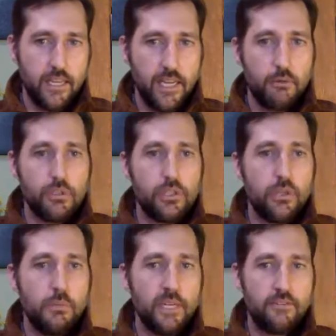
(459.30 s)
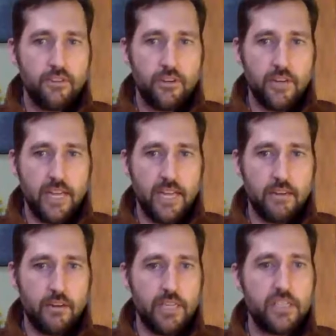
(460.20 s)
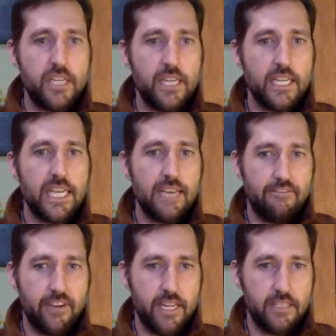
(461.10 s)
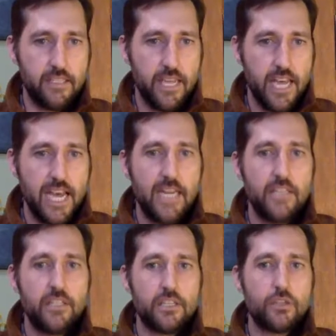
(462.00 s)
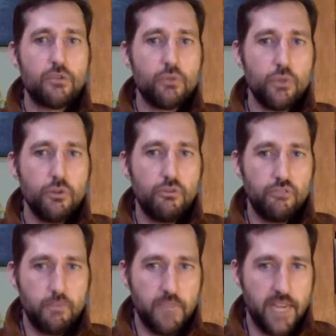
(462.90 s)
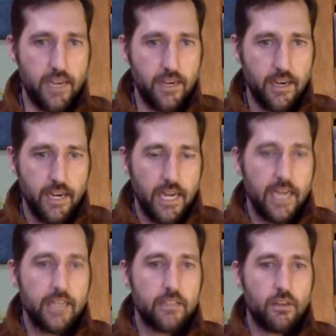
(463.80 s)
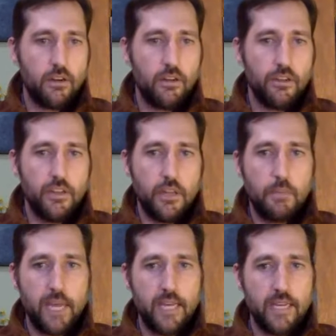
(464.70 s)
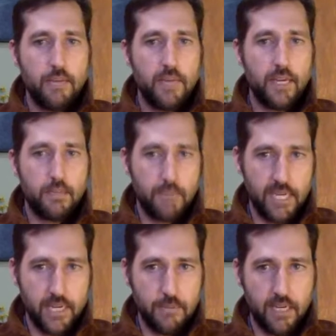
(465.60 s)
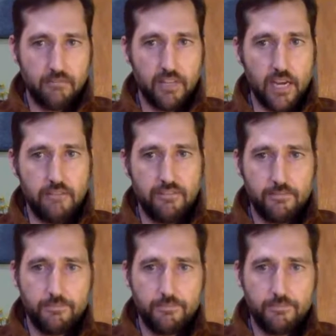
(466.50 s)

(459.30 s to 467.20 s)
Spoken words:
it was too big for her to handle, and she had to get friends, and it just grew from there. And it's called the Pandemic of Love.